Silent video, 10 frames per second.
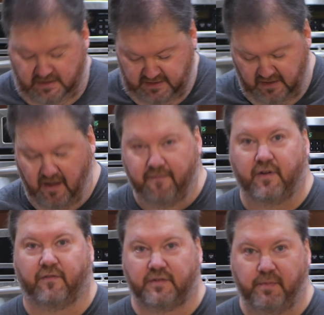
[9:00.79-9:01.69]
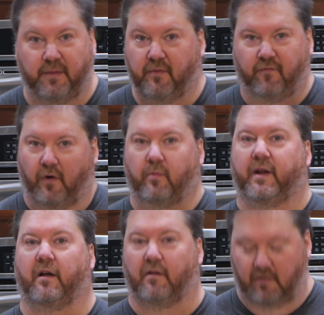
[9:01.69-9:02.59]
These are leftovers, people, for
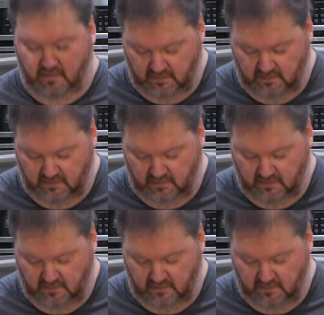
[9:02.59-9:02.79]
real.